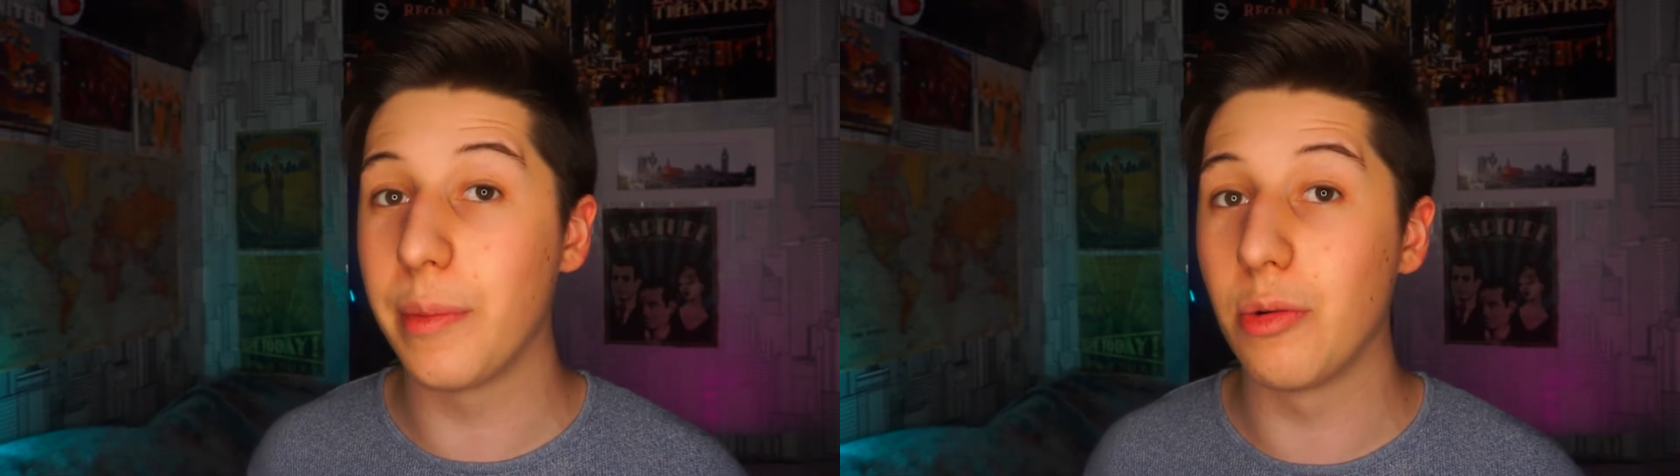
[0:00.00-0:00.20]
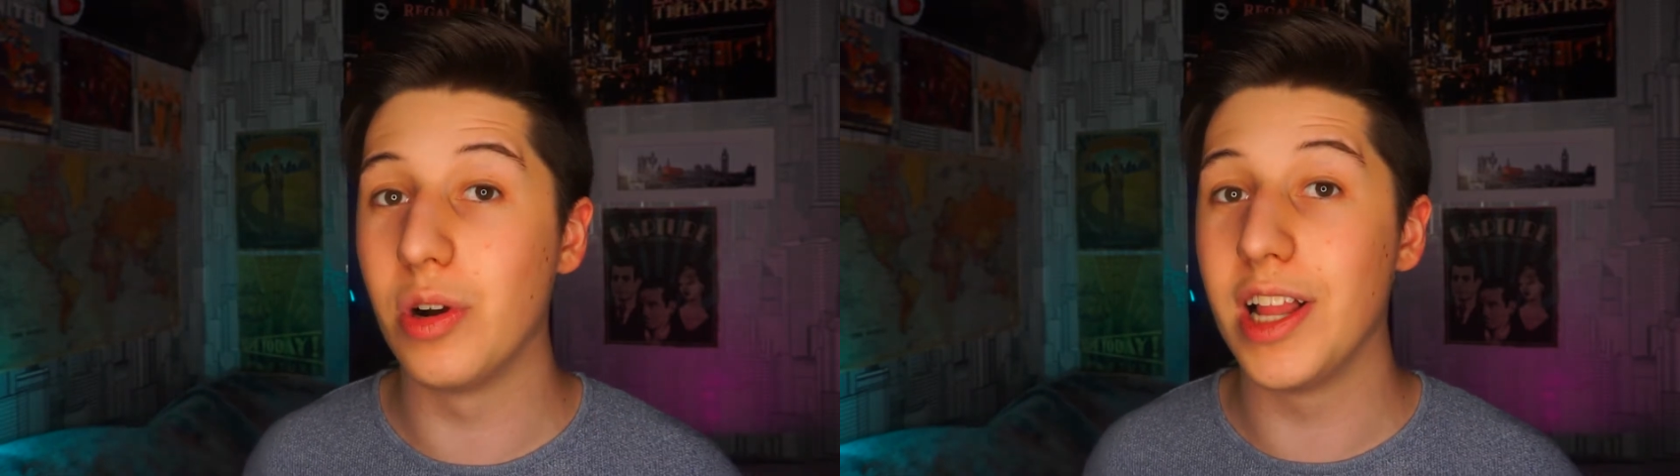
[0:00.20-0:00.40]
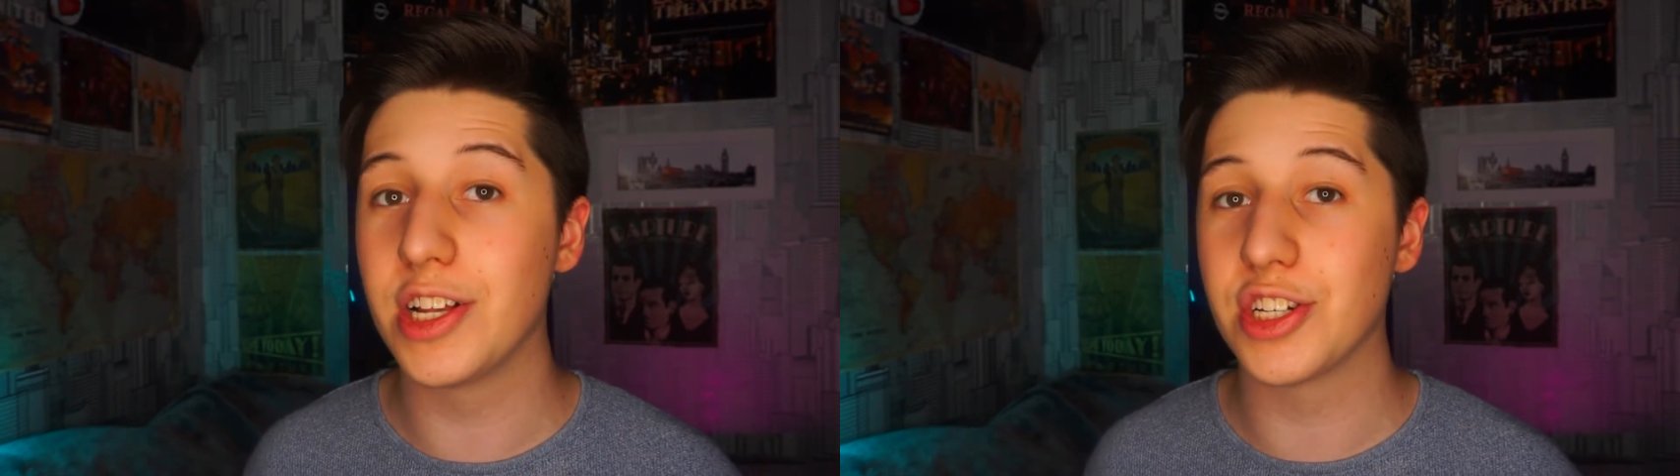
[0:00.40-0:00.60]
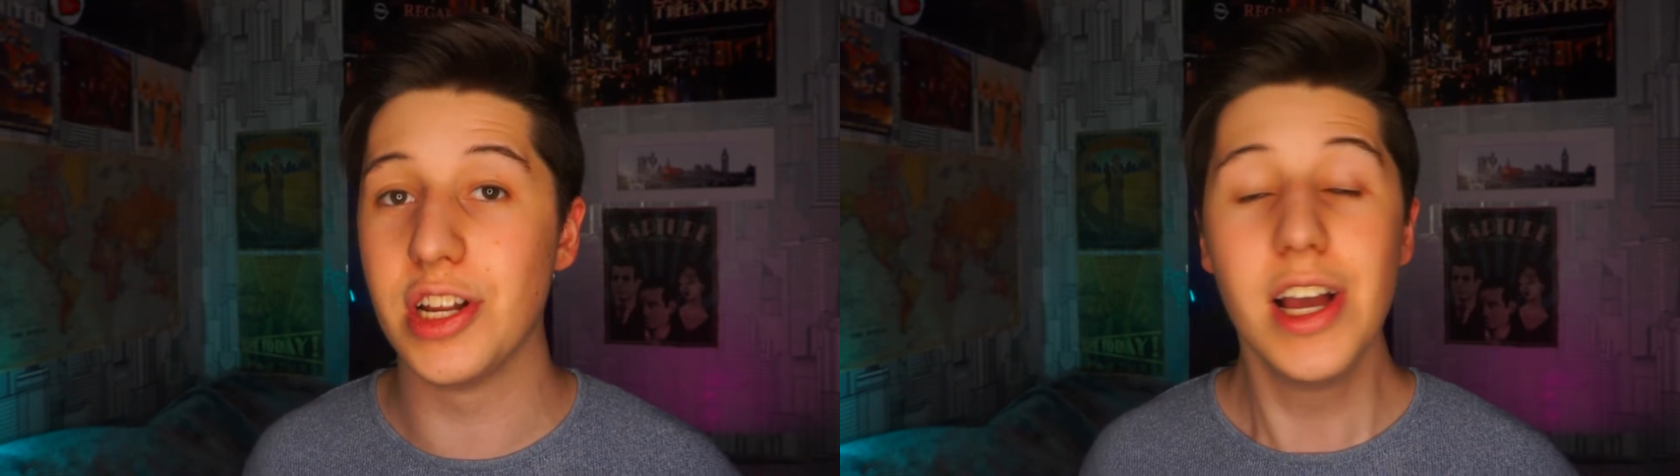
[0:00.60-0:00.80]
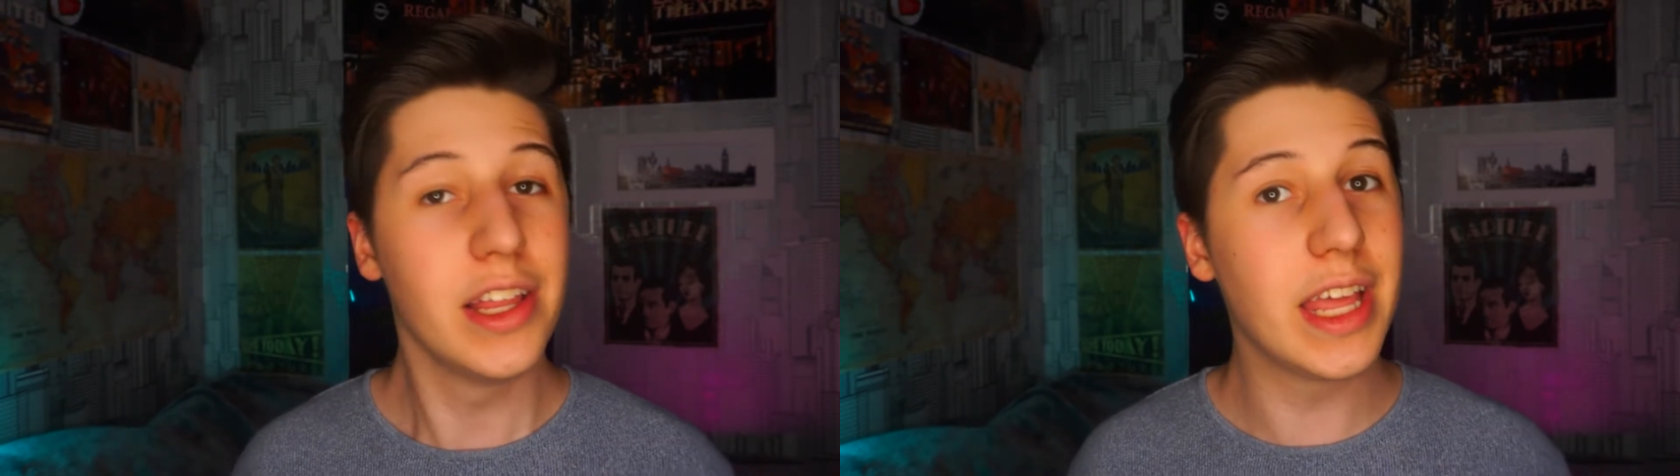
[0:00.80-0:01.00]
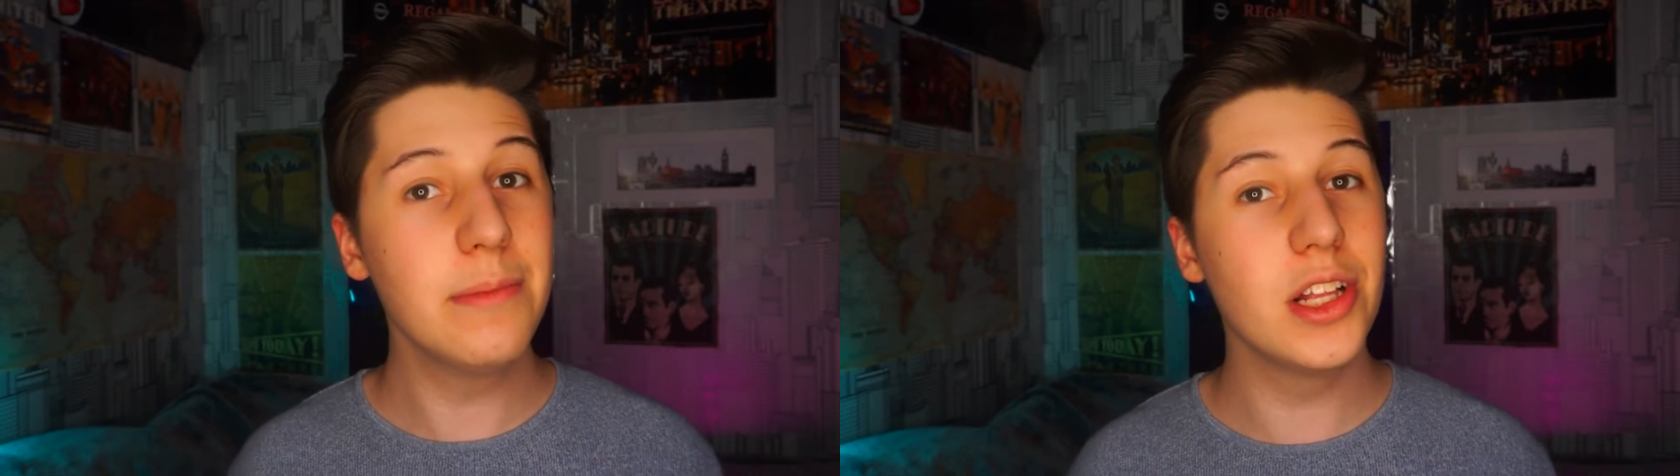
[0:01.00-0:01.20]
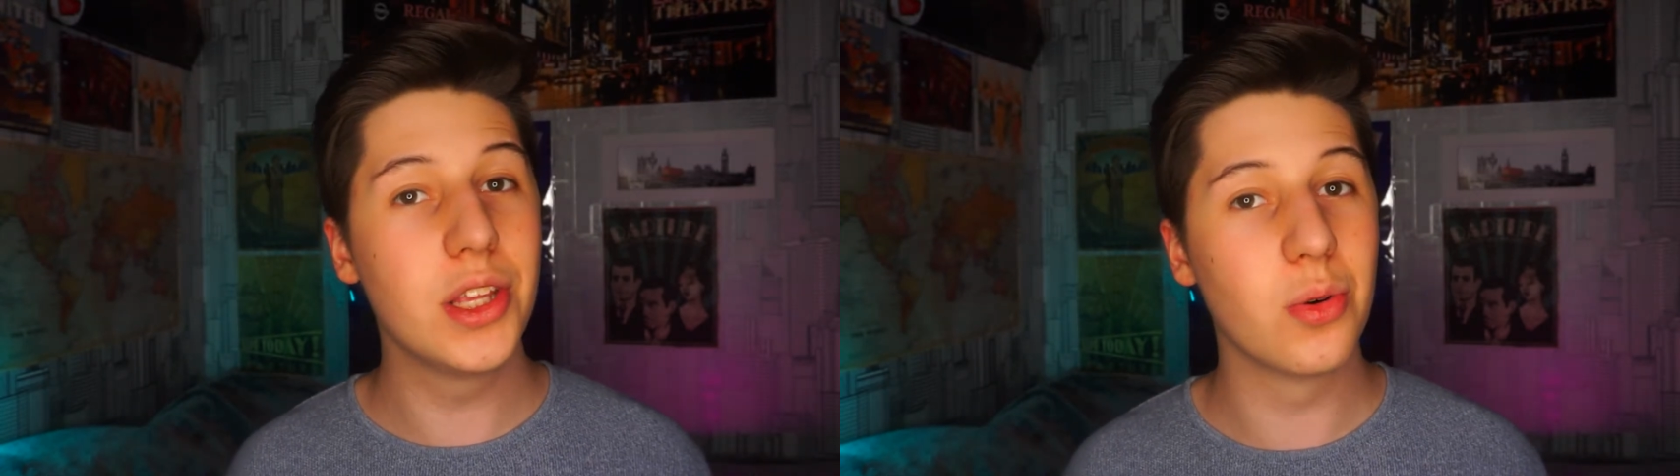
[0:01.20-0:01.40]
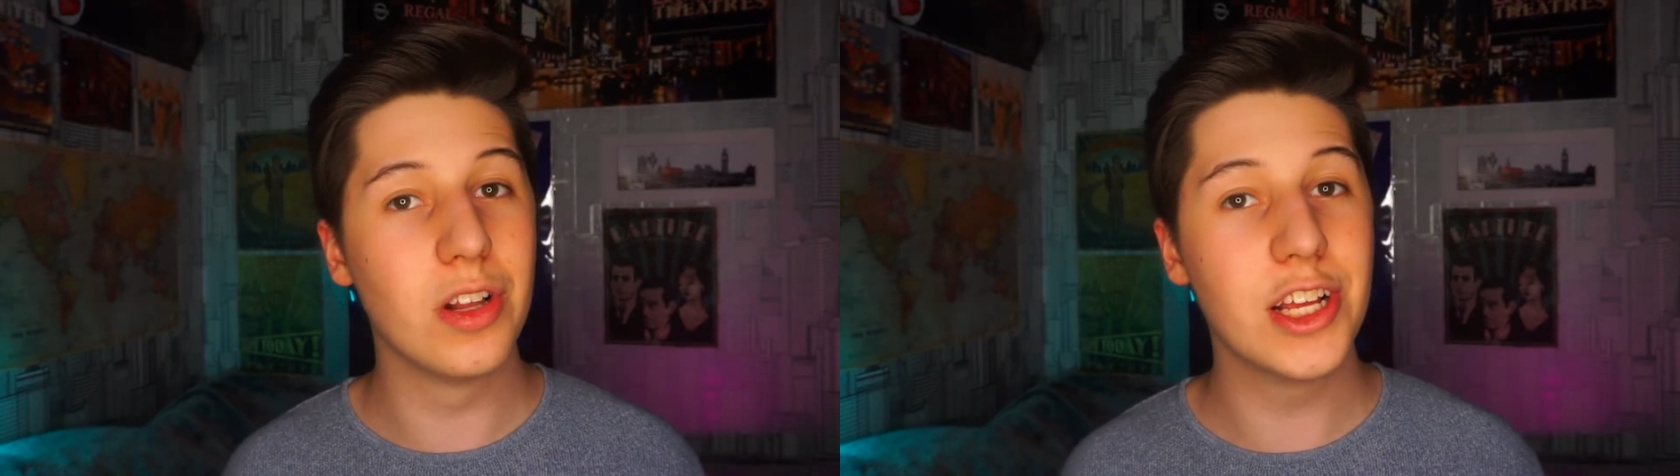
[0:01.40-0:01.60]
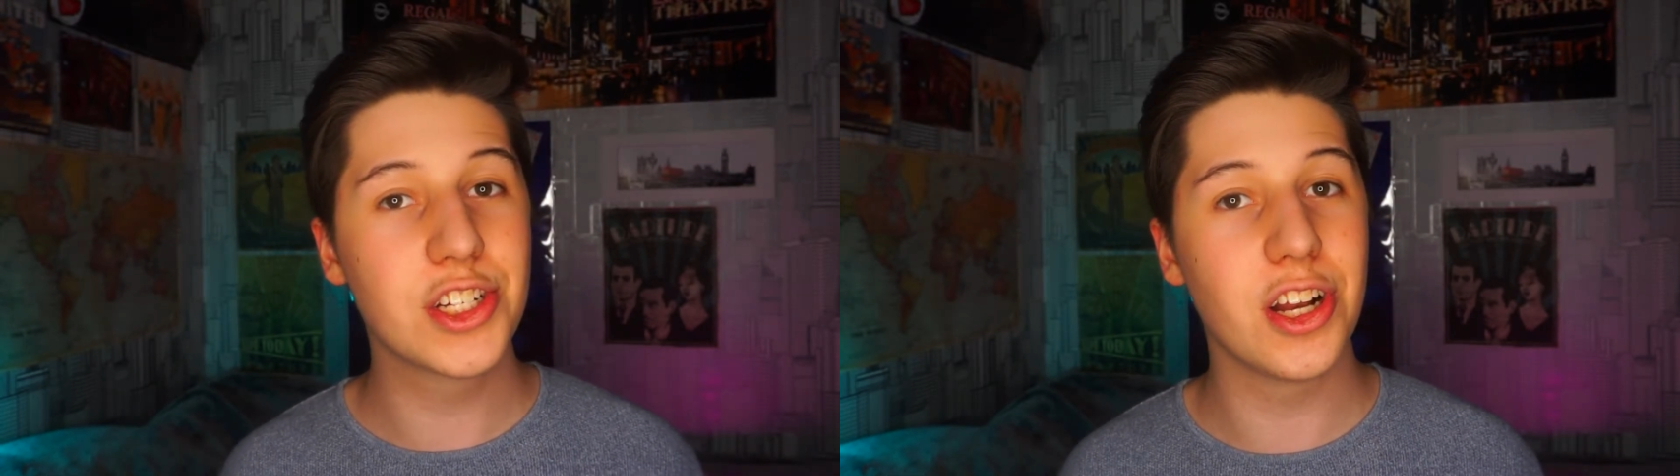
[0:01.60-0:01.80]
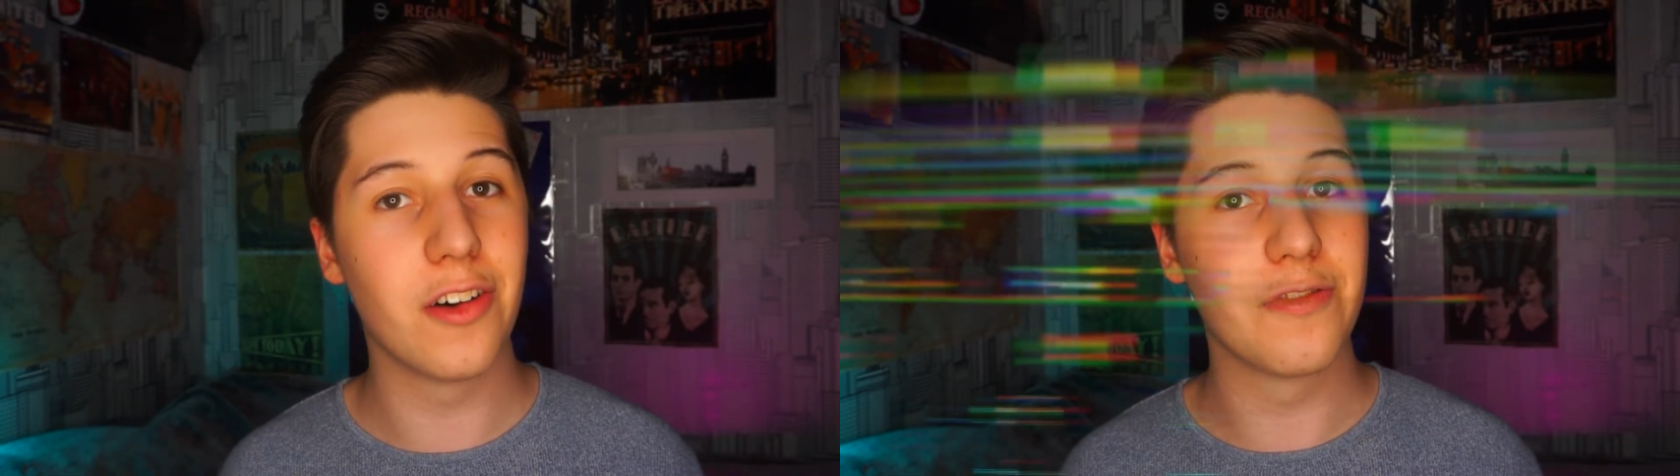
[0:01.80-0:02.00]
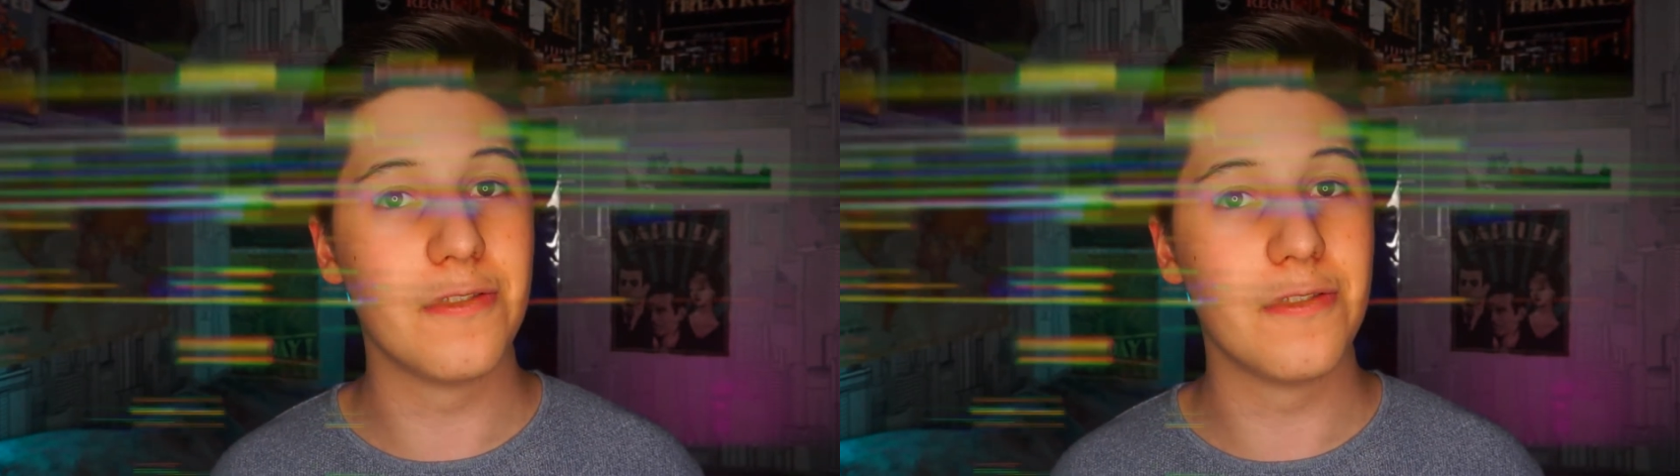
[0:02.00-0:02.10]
up a religion, namely the religion of